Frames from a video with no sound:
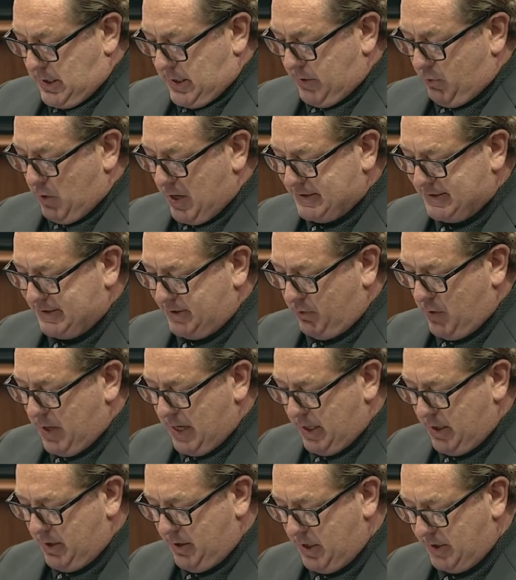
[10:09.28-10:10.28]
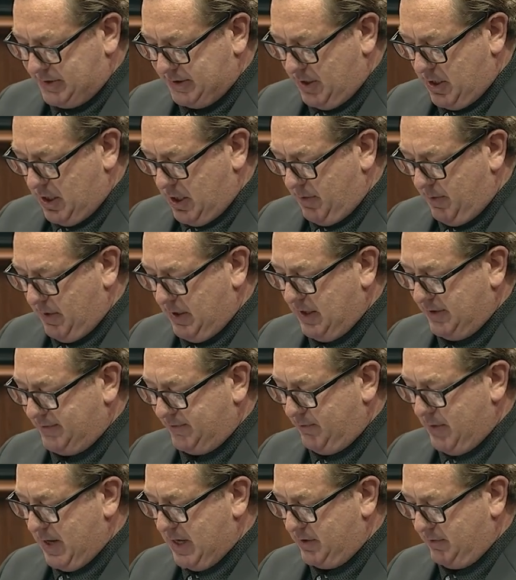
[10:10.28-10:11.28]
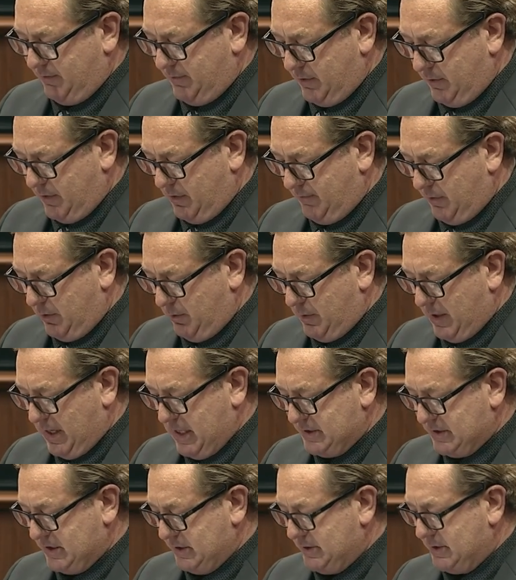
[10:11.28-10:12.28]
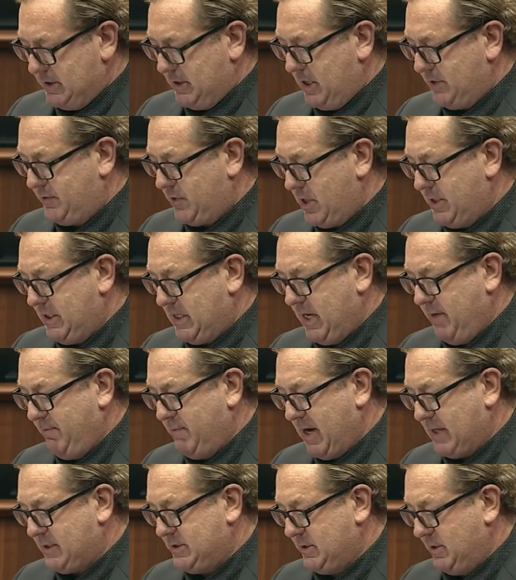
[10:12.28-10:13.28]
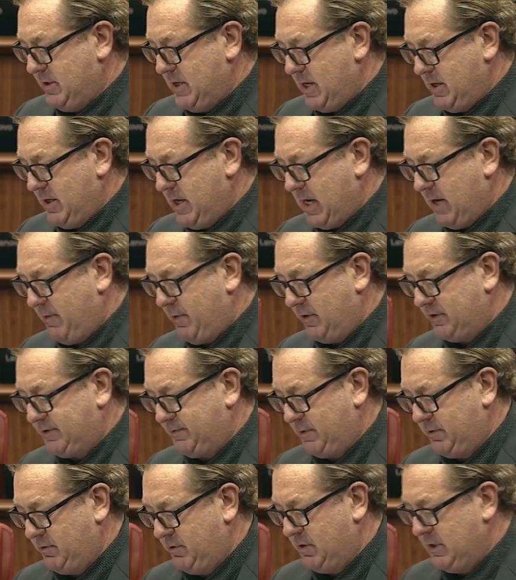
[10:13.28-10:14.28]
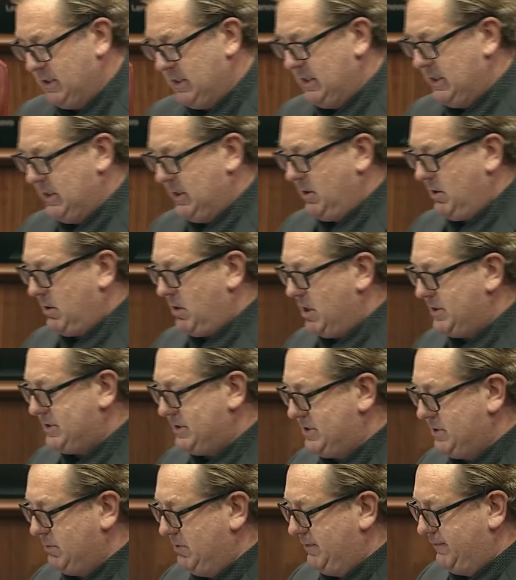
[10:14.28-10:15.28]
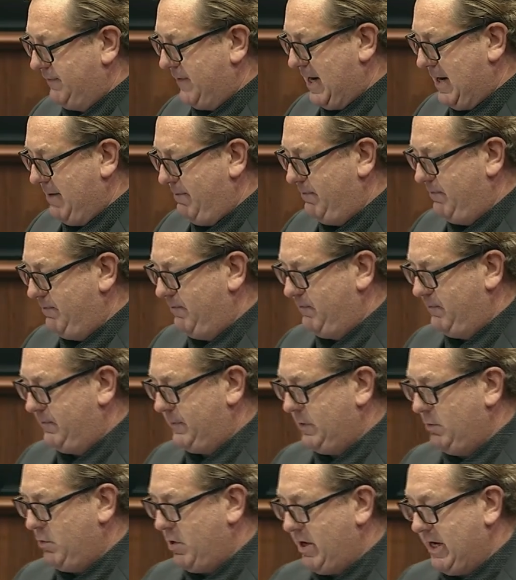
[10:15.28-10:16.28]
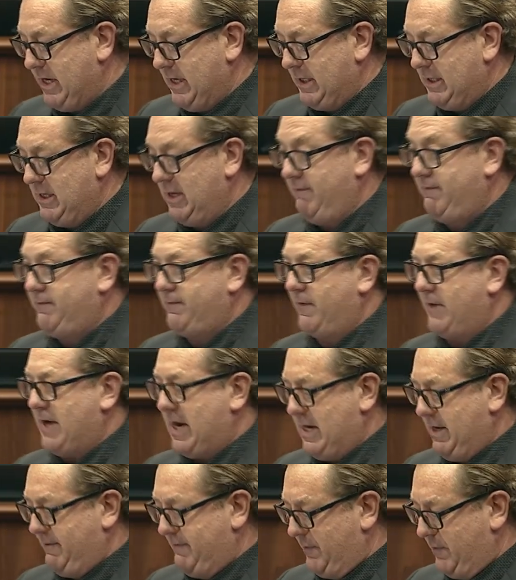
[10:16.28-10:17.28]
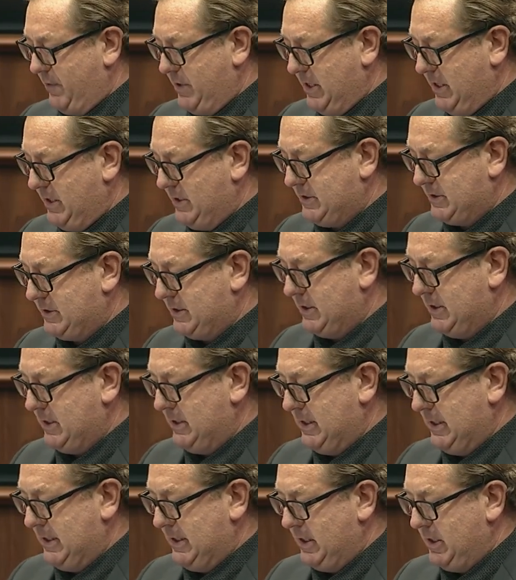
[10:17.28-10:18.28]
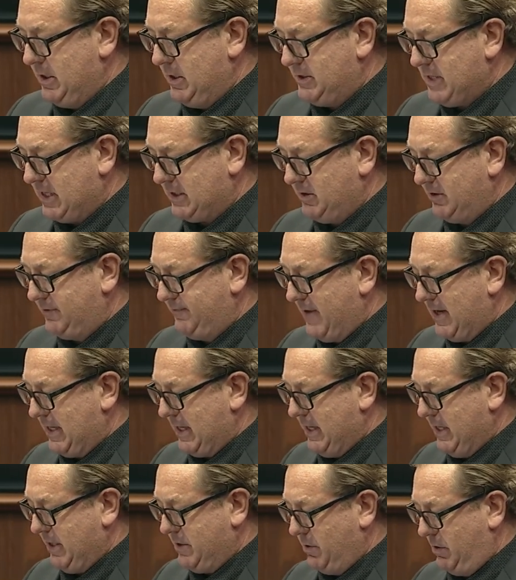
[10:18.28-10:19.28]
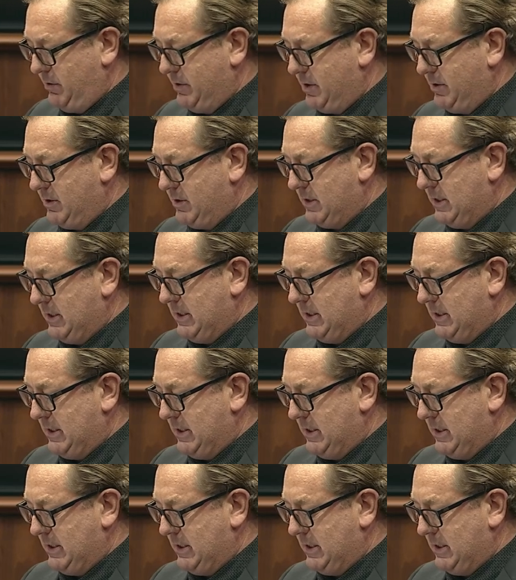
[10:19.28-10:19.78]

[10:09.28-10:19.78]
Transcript: He wasted away in a nursing home in East Fremantle, of all places. I tried to get him back to Nanup Hospital, closer to his farm, where he had lived for 84 years. Douglas Valley, he called it.